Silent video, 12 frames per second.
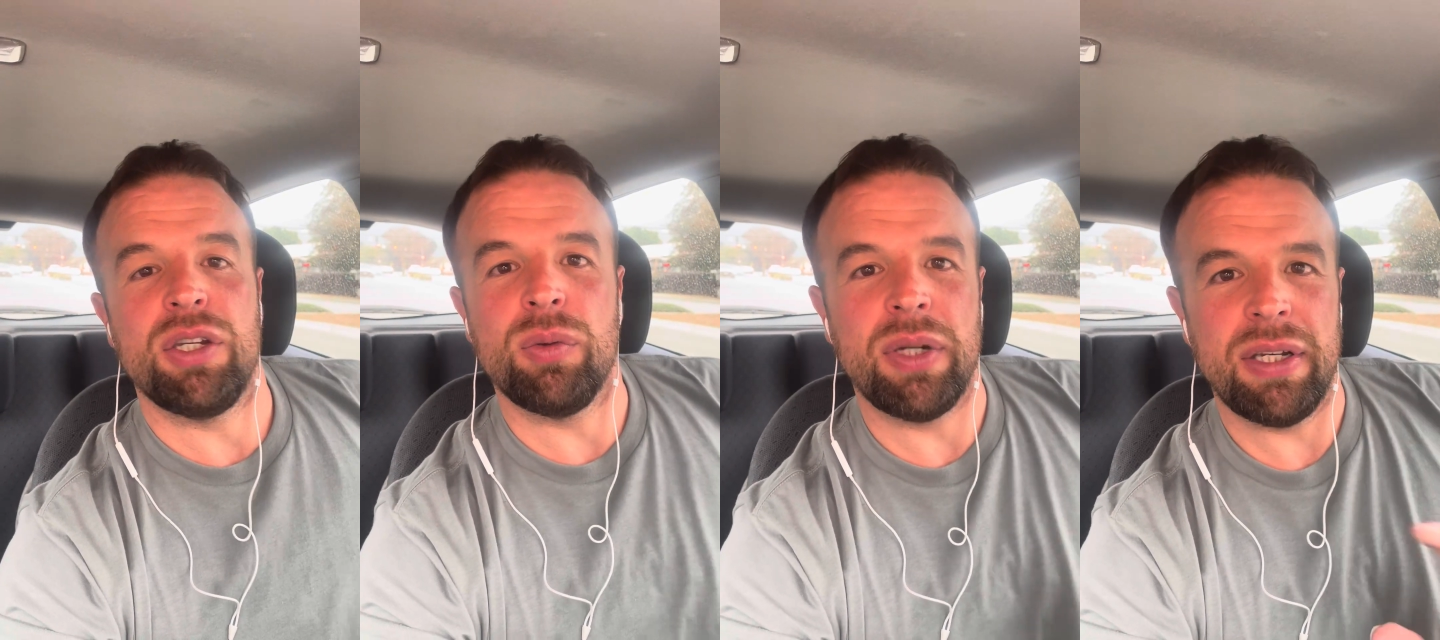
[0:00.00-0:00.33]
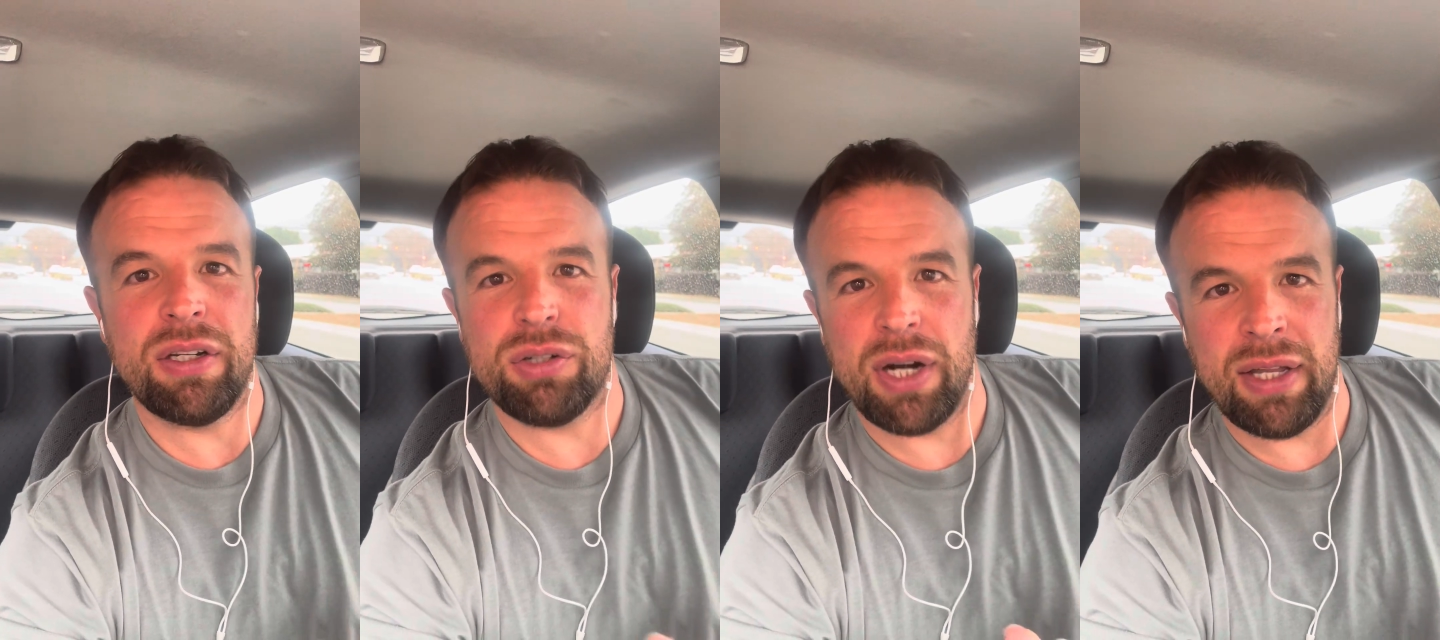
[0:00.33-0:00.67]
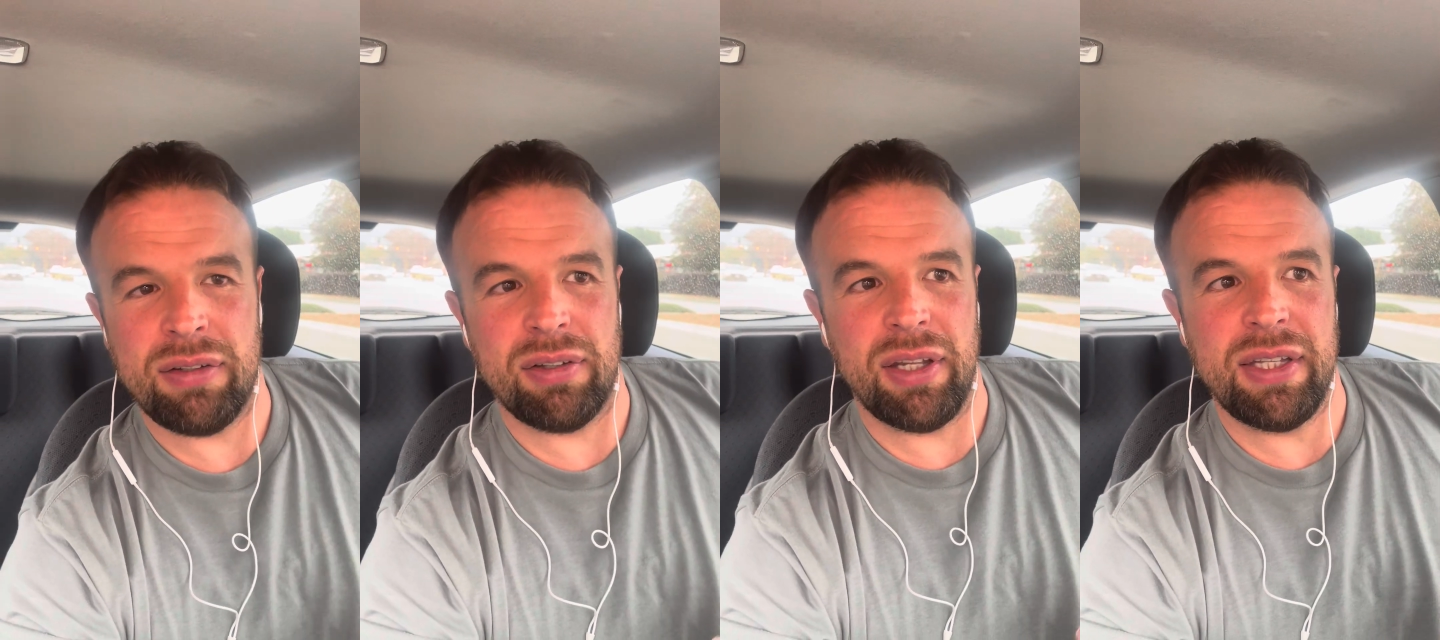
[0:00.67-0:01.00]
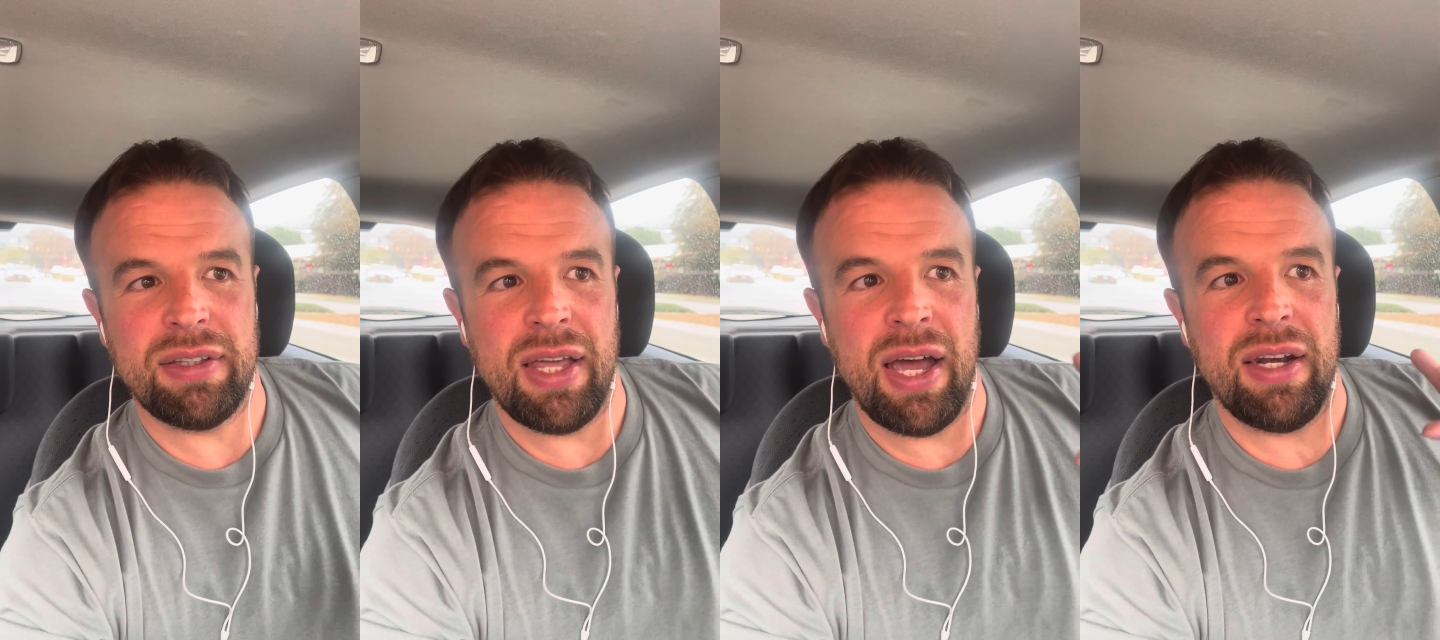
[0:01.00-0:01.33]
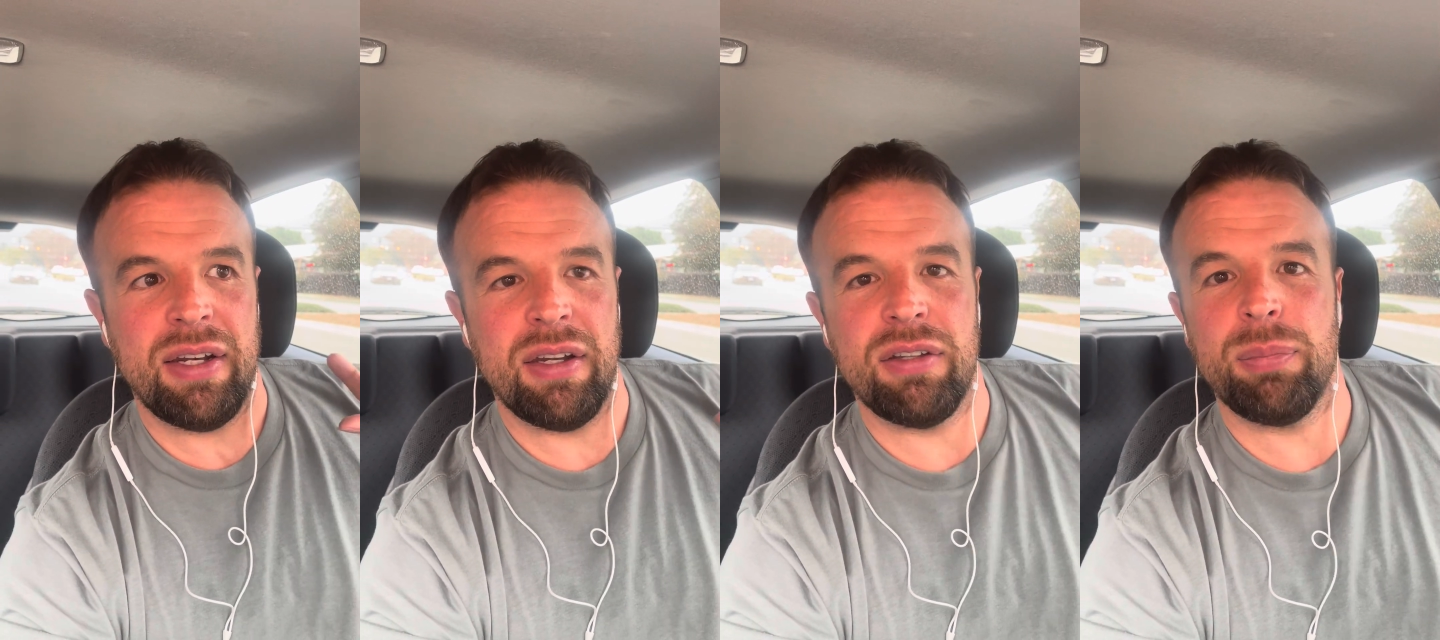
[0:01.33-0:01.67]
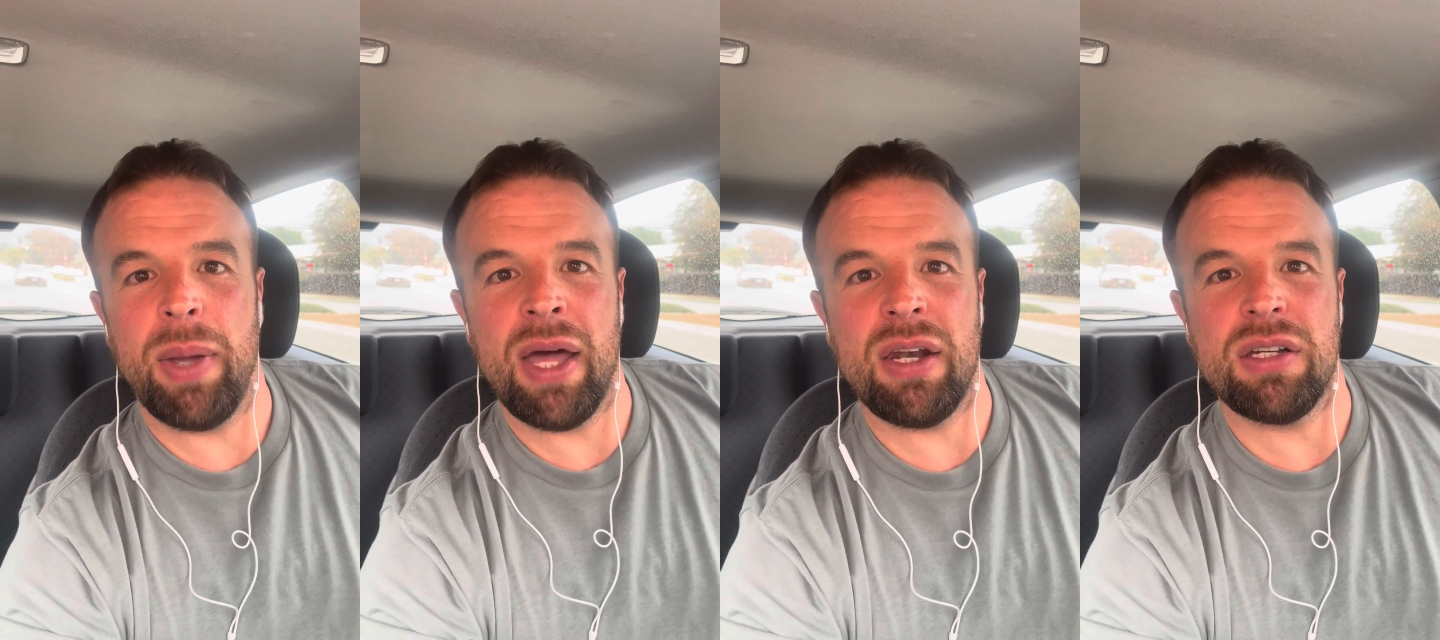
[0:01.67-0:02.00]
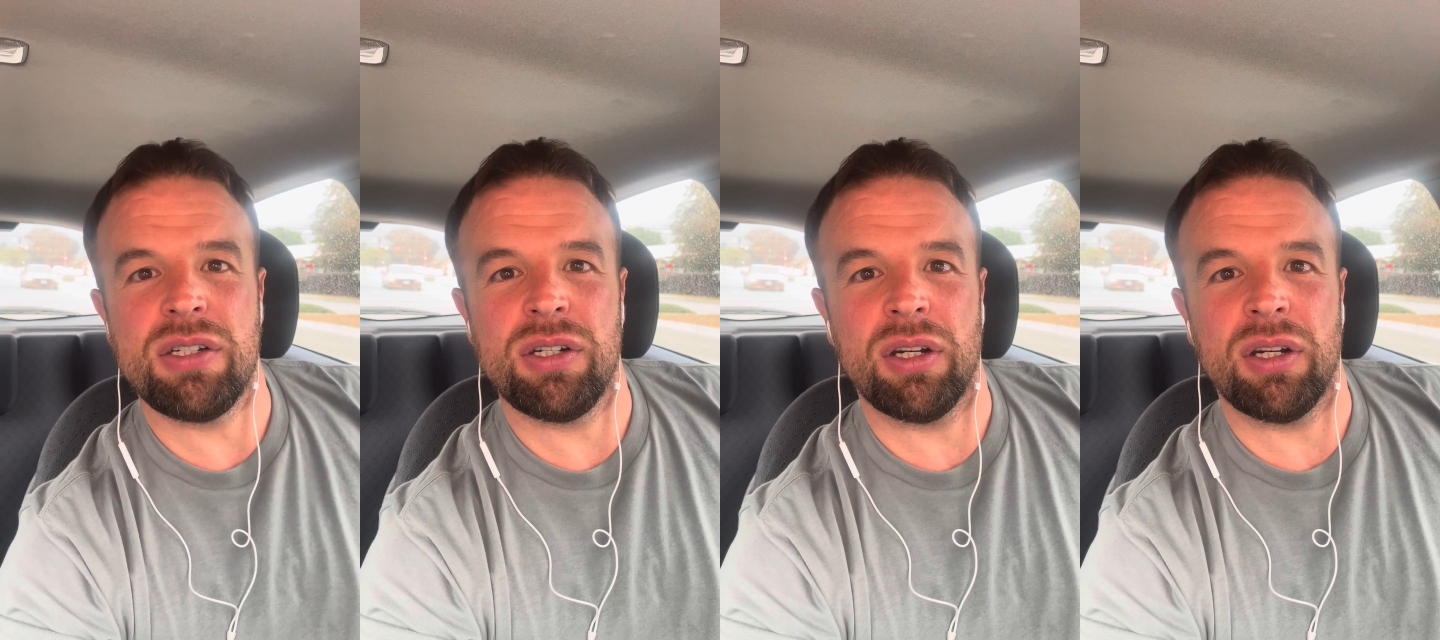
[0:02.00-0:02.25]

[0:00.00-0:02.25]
you need to translate that into Spanish,